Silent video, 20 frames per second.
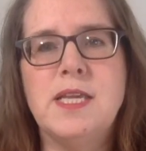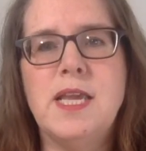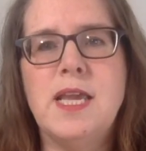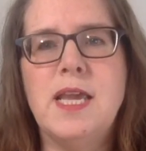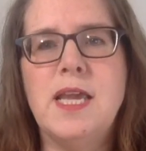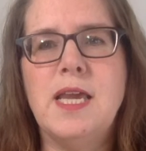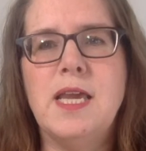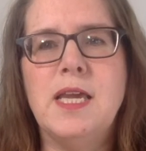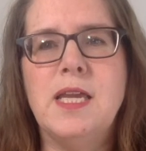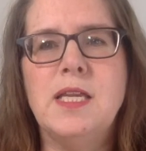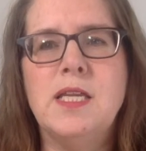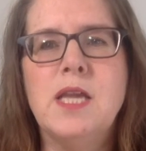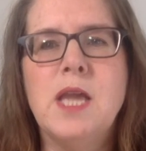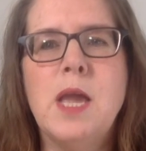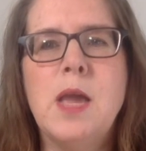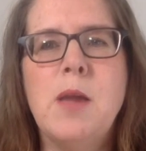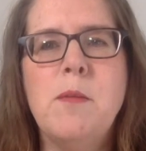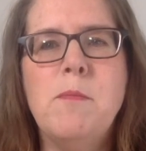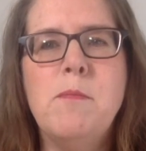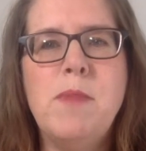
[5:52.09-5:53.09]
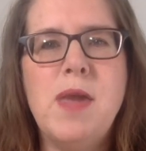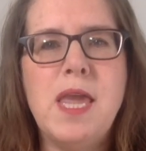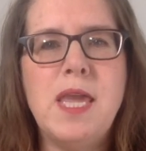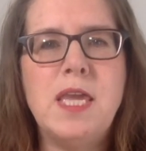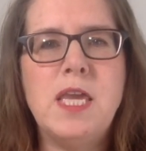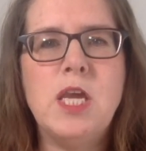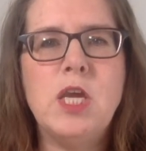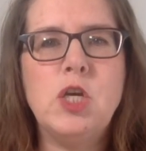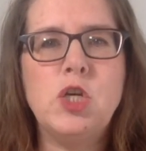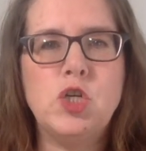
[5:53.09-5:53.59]
and
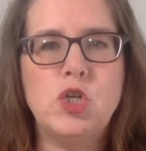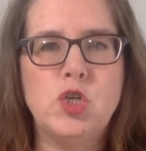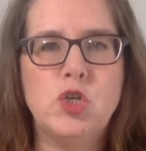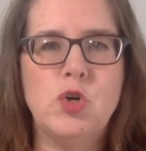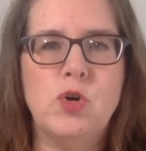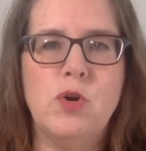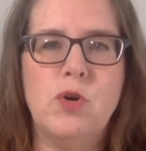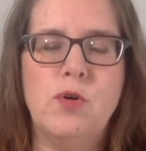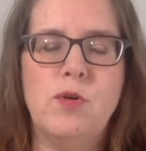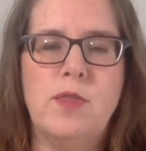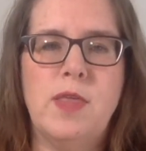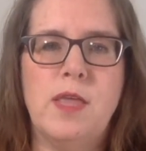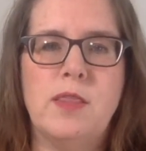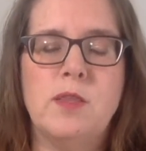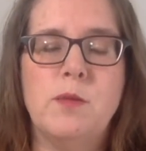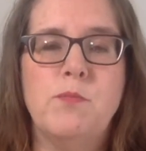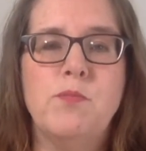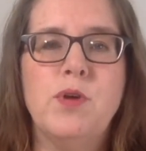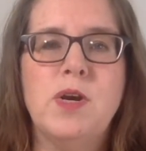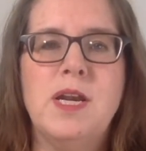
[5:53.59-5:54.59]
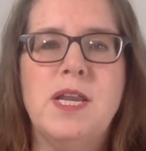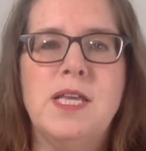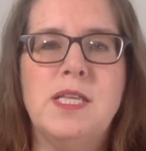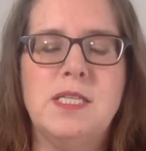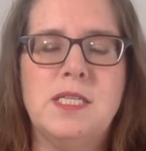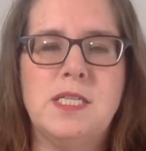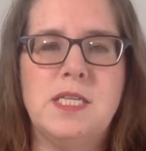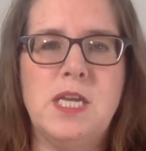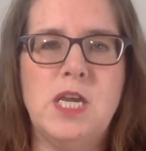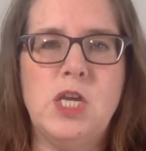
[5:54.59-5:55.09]
making sure that the
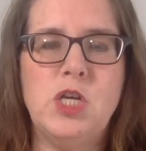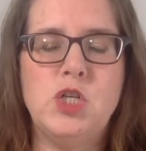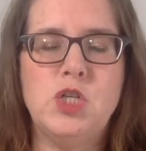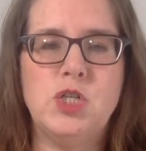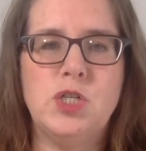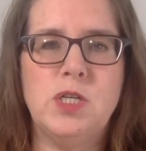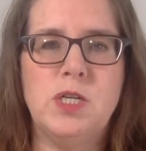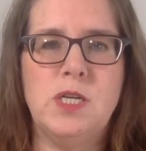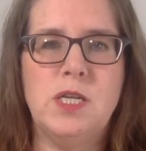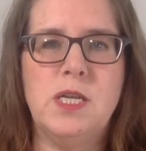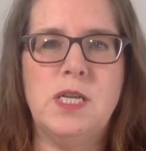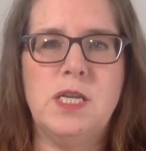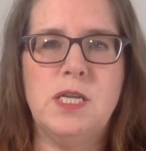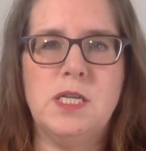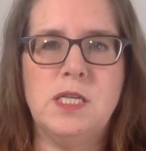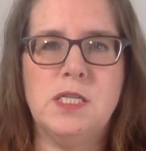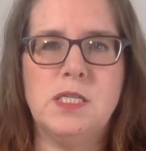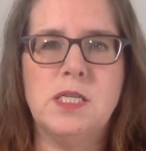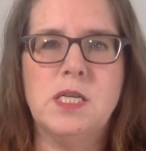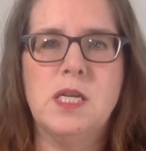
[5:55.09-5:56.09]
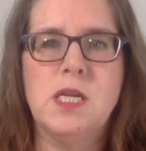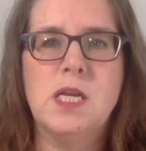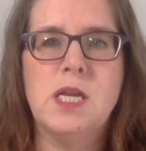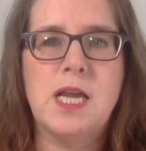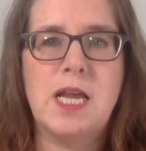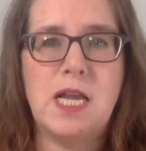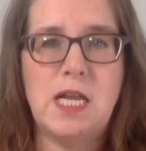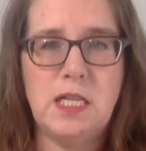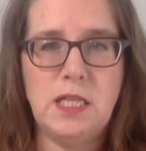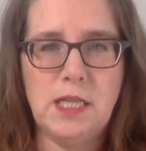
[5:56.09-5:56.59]
pronunciation is
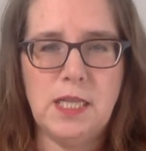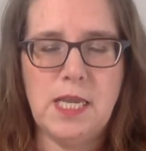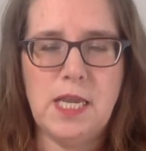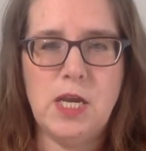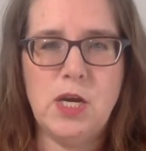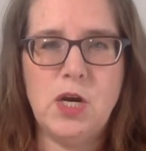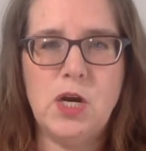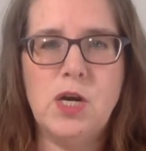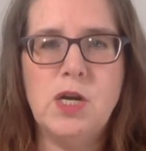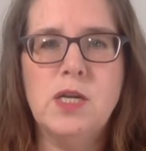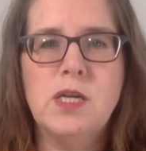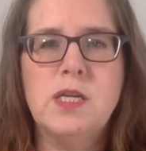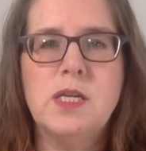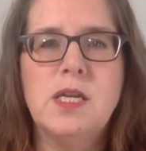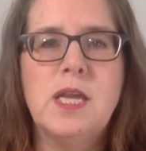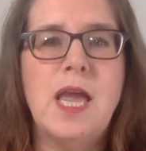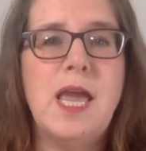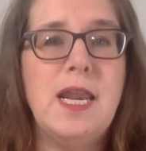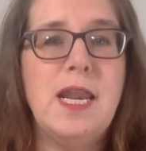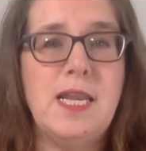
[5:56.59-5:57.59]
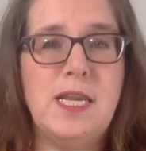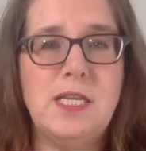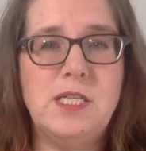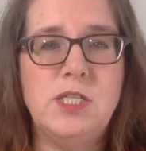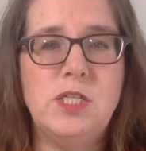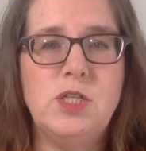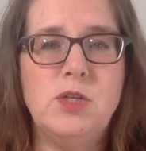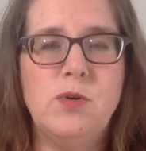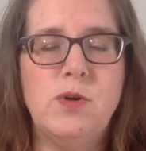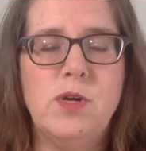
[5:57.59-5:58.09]
clear and
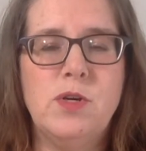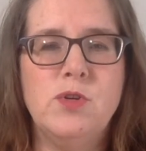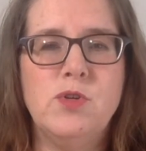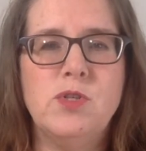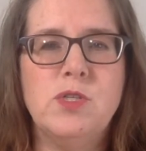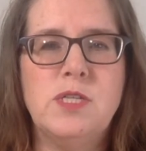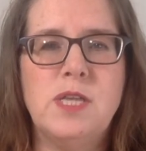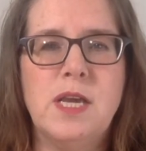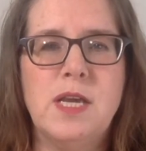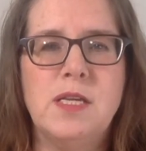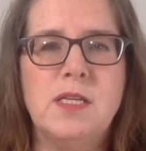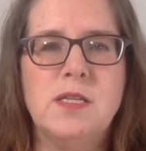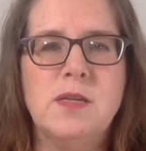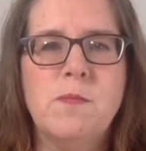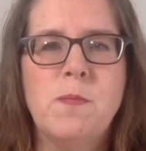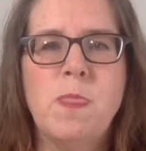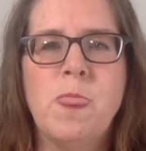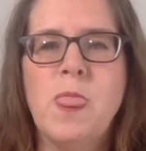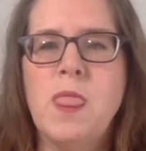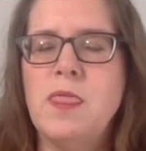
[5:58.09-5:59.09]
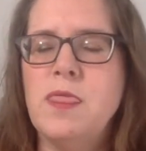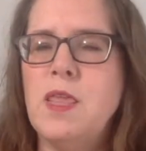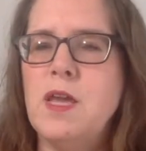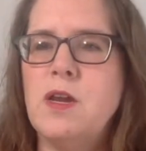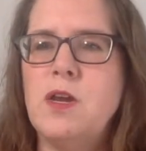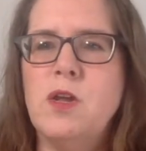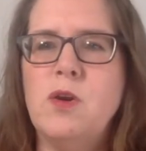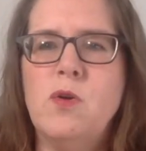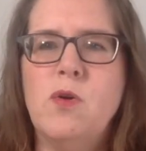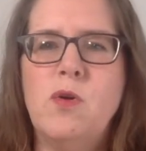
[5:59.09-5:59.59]
easy to understand. There
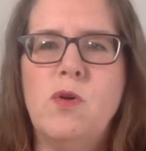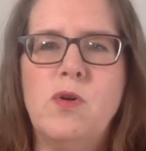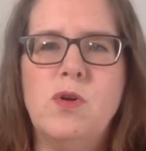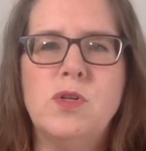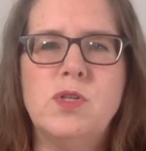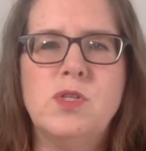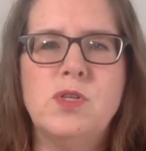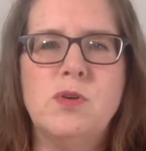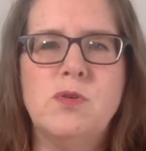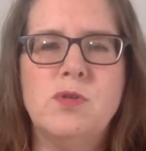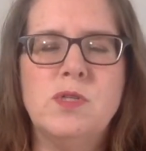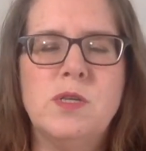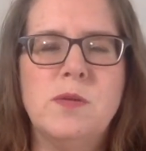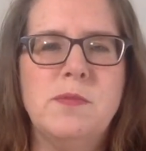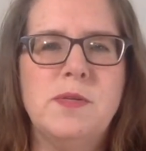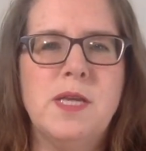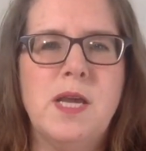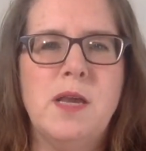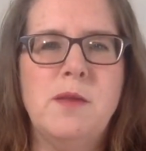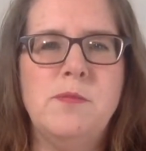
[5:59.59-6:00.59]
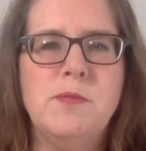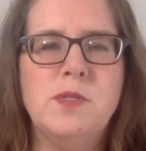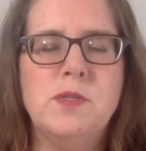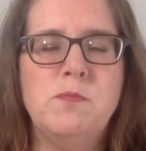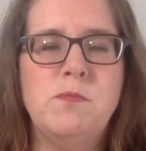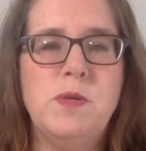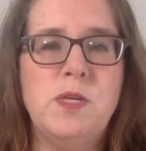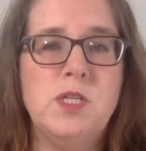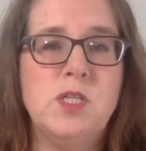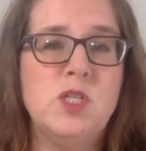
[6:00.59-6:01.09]
can also sometimes
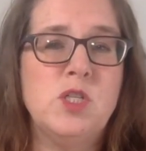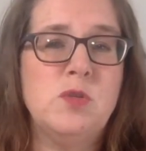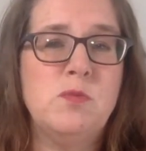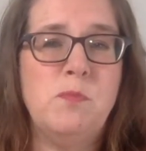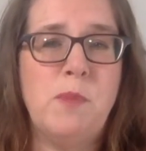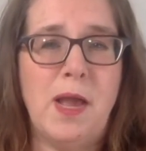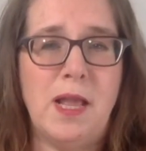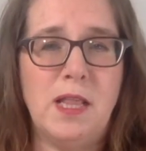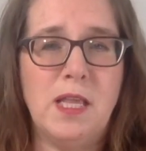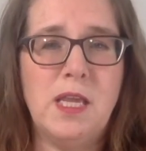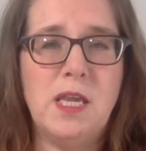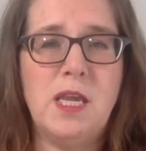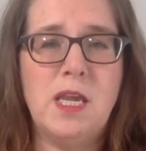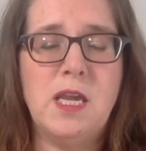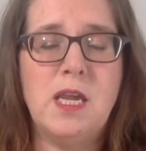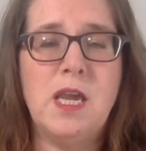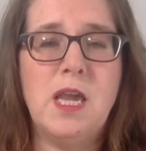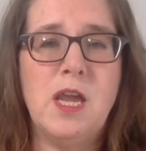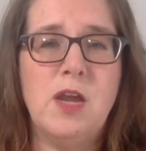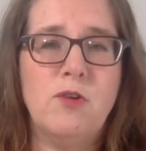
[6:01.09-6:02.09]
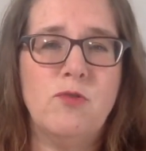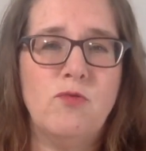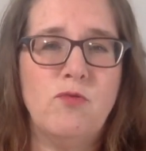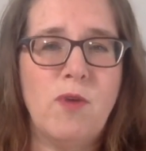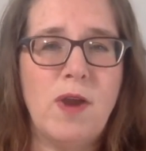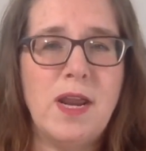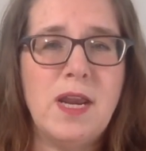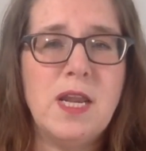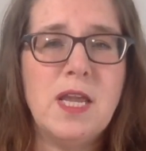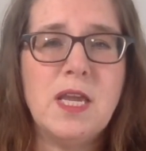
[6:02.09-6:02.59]
be spelling and
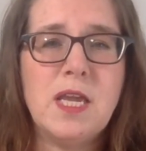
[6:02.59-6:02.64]
writing